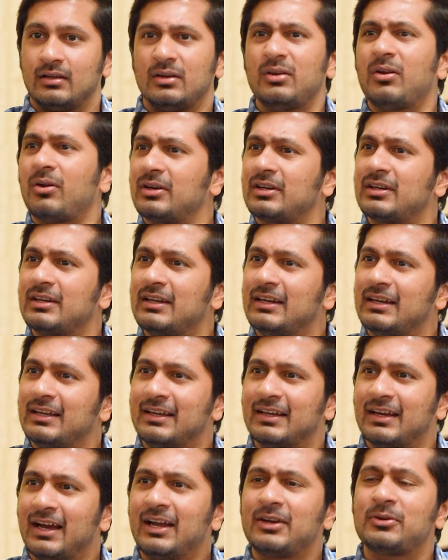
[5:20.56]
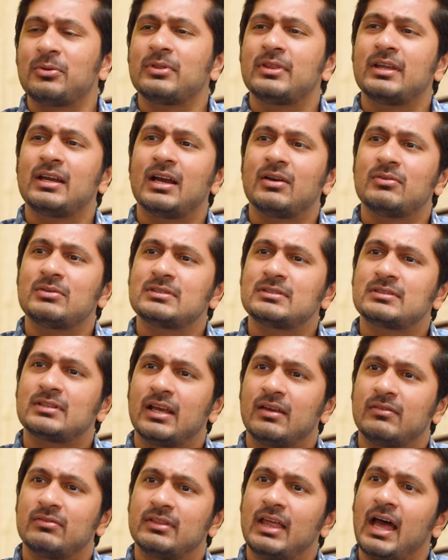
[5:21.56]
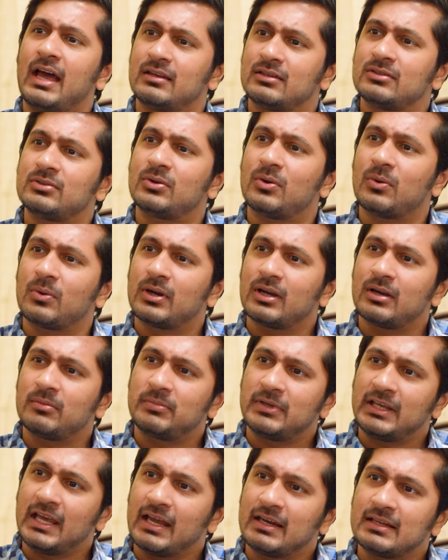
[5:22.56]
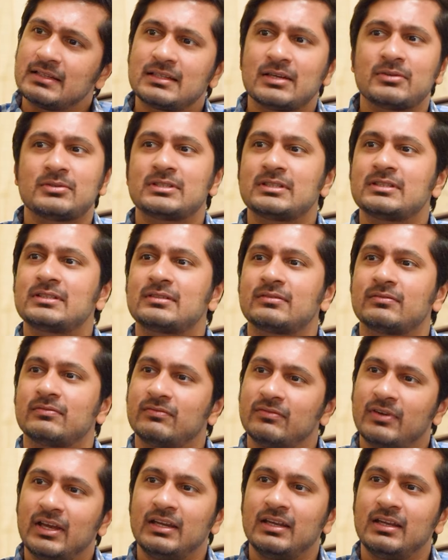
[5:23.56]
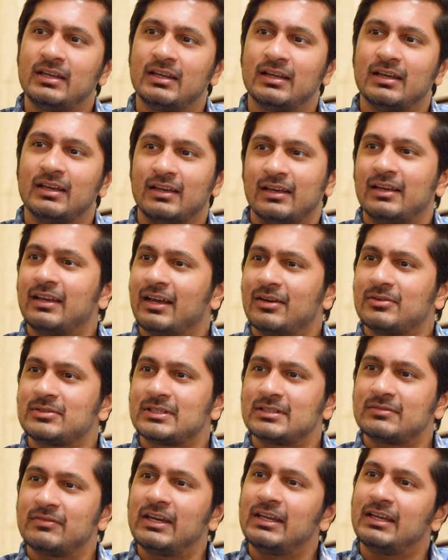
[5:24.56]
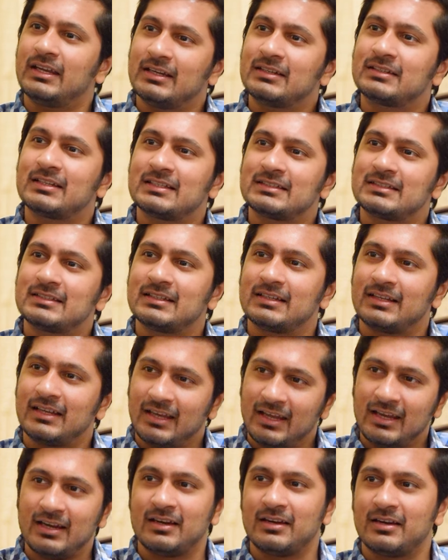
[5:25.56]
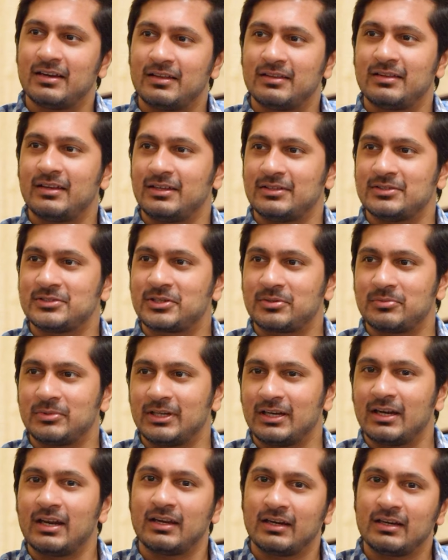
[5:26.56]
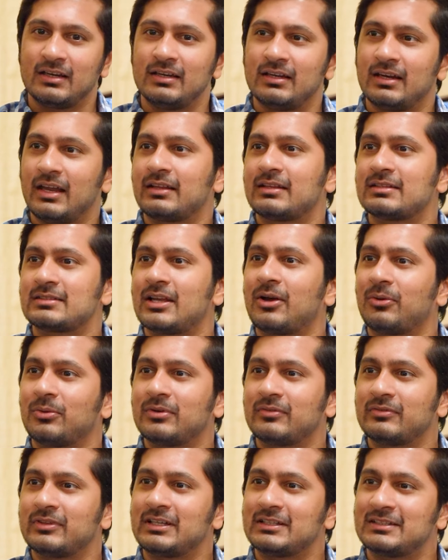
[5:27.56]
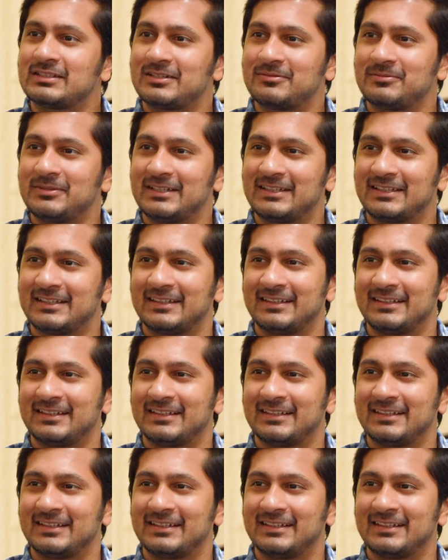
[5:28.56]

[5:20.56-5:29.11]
Not really. I don't think I was that good a pianist. I was just very... I was just very interested in the instrument and I really like the sound of the instrument.